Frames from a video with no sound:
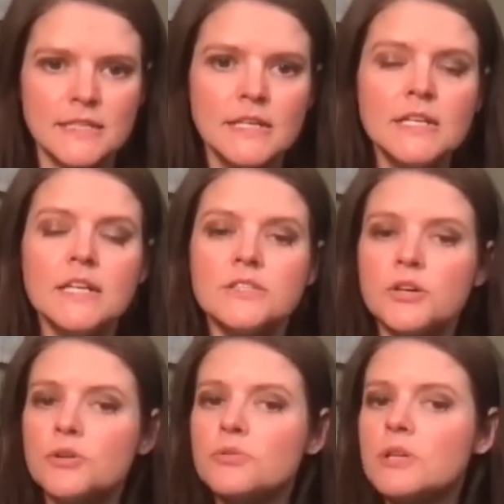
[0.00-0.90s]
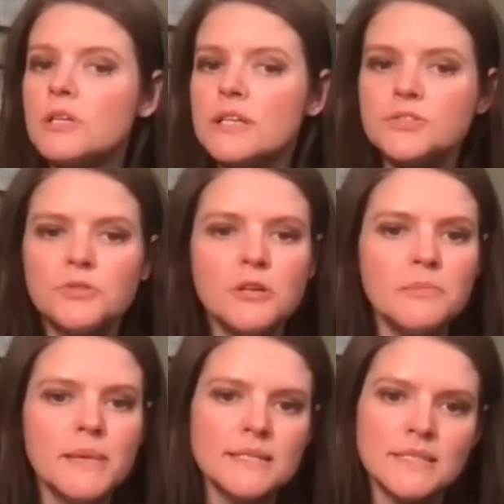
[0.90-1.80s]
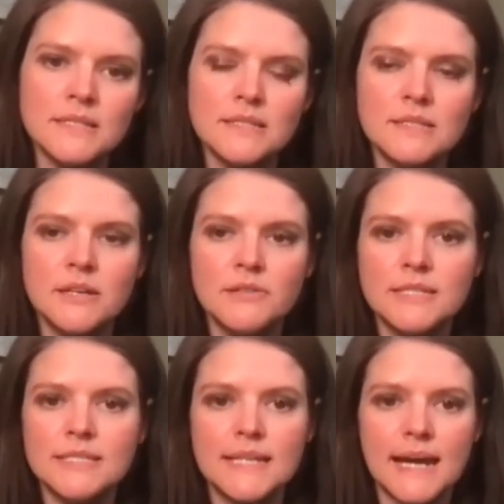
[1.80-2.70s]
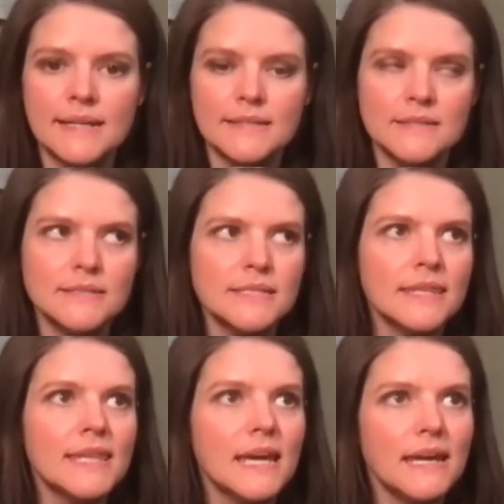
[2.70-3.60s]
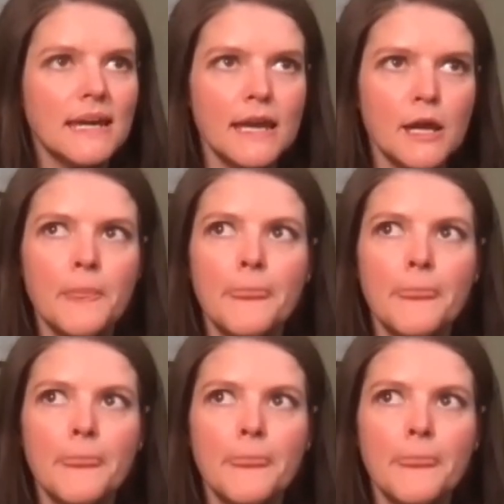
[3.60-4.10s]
Mm-hmm. So cholesterol medicines known as statins, they